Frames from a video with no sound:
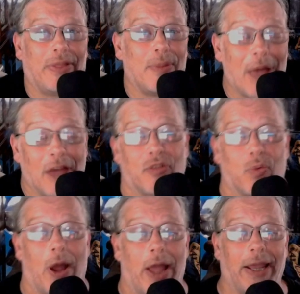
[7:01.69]
in the best
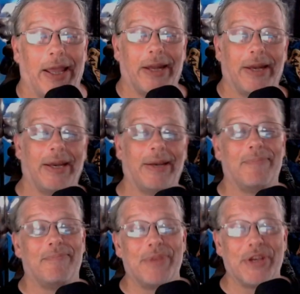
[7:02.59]
way. And,
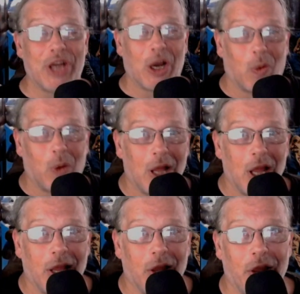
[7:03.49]

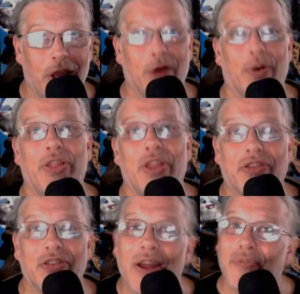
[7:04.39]
hearing
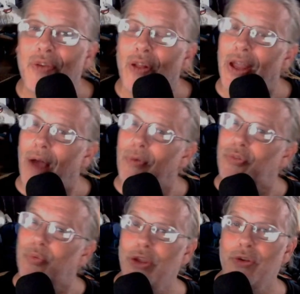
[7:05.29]
this set, it felt like I
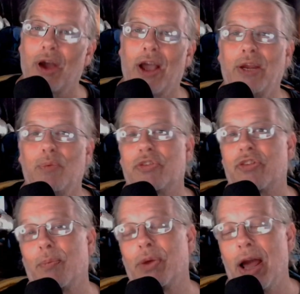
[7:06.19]
was reuniting with
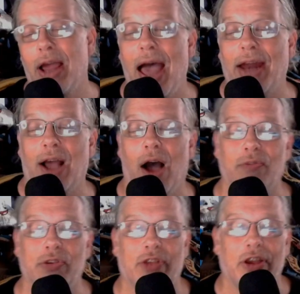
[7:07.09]
someone I had a
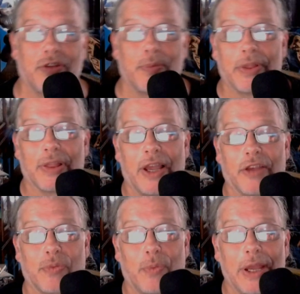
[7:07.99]
conversation with
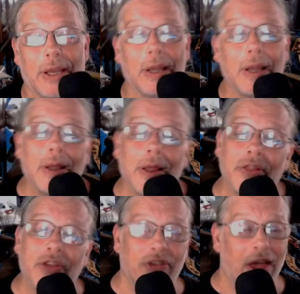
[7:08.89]
last week.
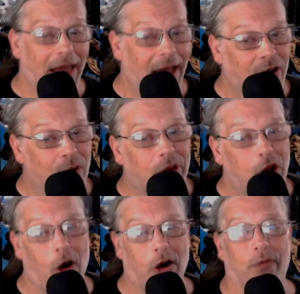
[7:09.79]
The set echoed the
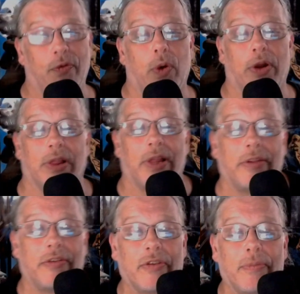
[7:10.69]
arc of
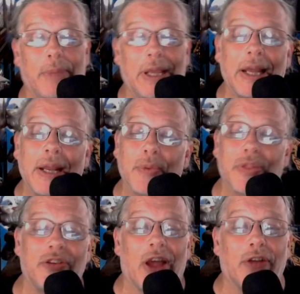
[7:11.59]
Northlands, beginning with
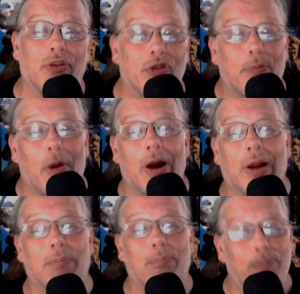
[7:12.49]
a gentle
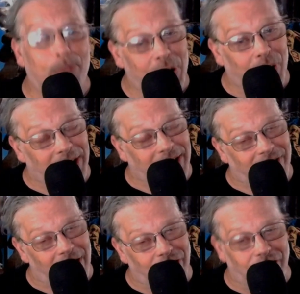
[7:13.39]
spark, building
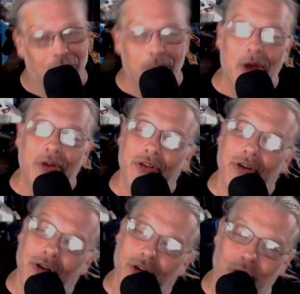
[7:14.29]
intention and
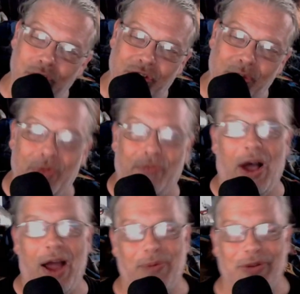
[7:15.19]
emotion, closing with
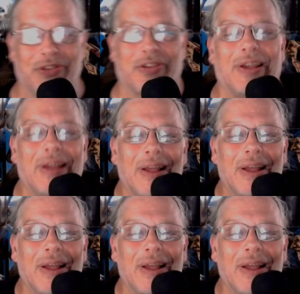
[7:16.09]
vibrancy.